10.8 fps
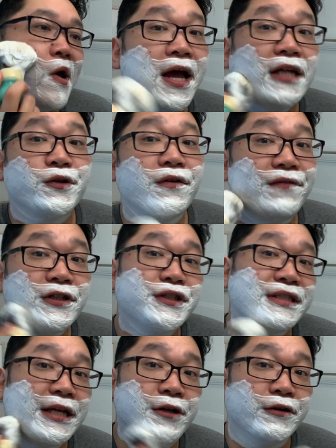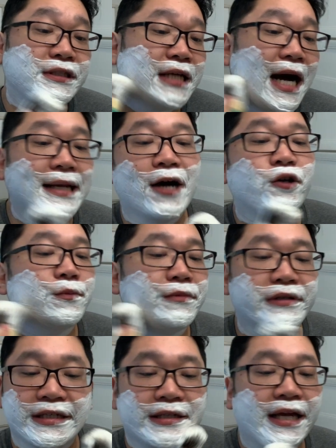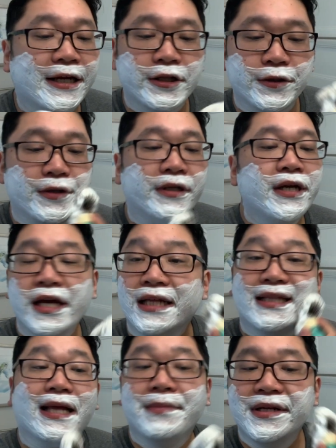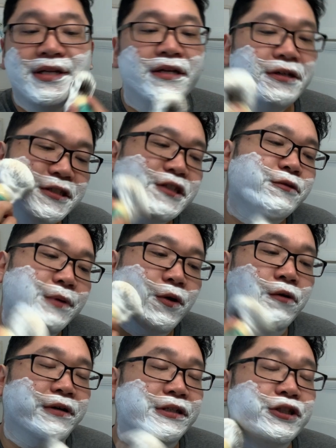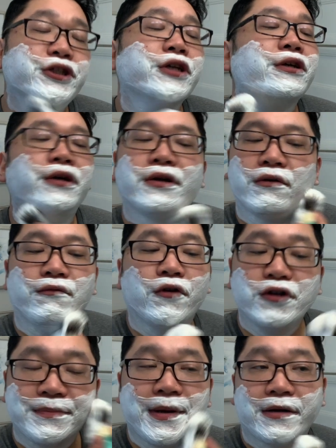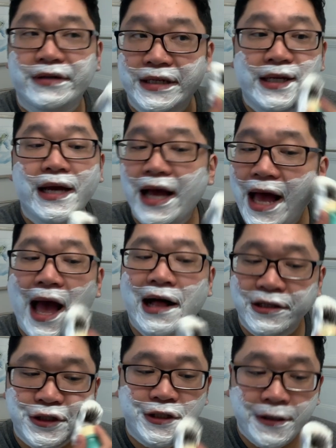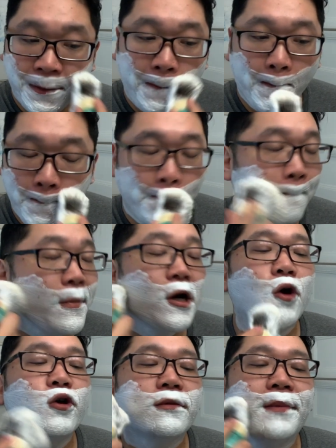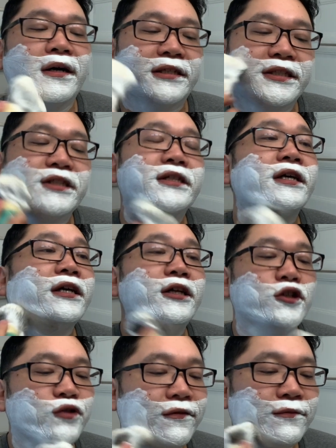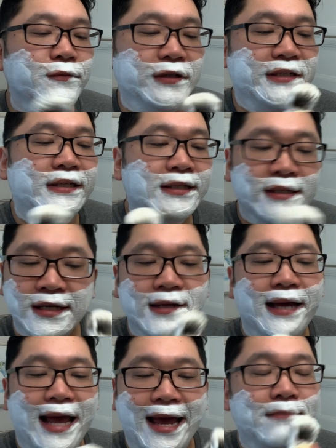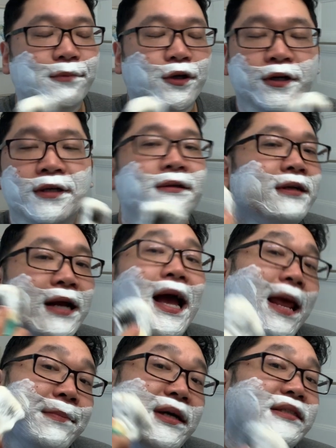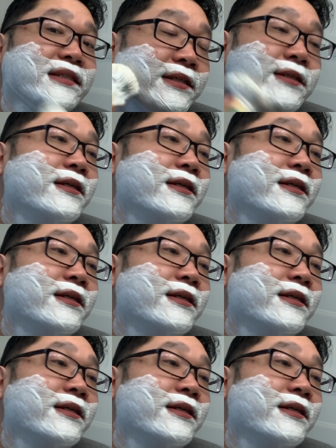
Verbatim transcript: So the official scent notes on Aquamarine include lemon, sweet orange, rosemary, algae, oak moss, driftwood, amber, and musk.